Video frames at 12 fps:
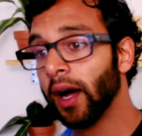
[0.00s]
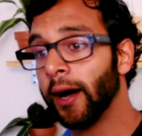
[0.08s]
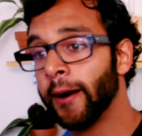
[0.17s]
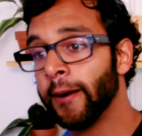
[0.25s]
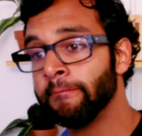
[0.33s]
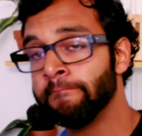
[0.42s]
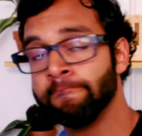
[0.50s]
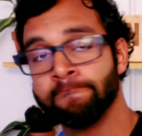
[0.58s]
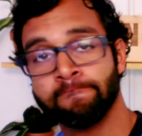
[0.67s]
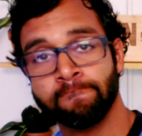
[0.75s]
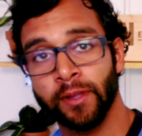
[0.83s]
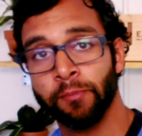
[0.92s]

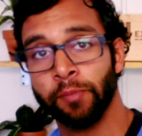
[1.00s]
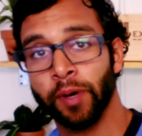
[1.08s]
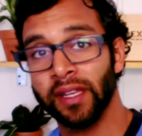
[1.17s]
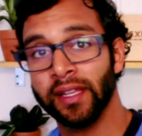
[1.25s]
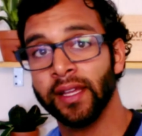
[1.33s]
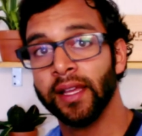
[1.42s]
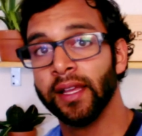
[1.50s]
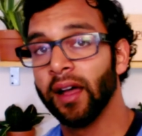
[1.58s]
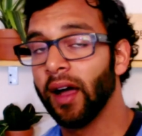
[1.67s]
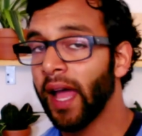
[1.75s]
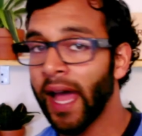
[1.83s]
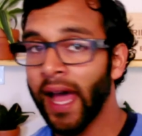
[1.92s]
But
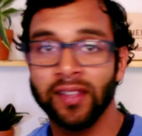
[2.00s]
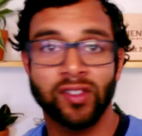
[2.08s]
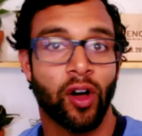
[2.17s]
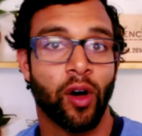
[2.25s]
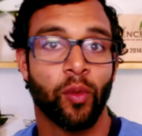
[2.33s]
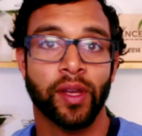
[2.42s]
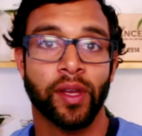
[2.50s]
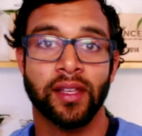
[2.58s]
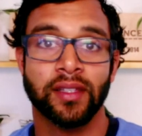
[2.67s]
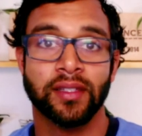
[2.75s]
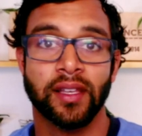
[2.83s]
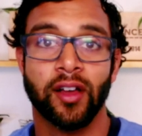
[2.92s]
as
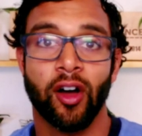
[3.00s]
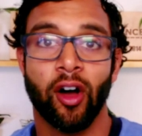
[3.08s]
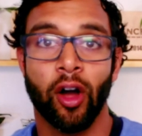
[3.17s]
always,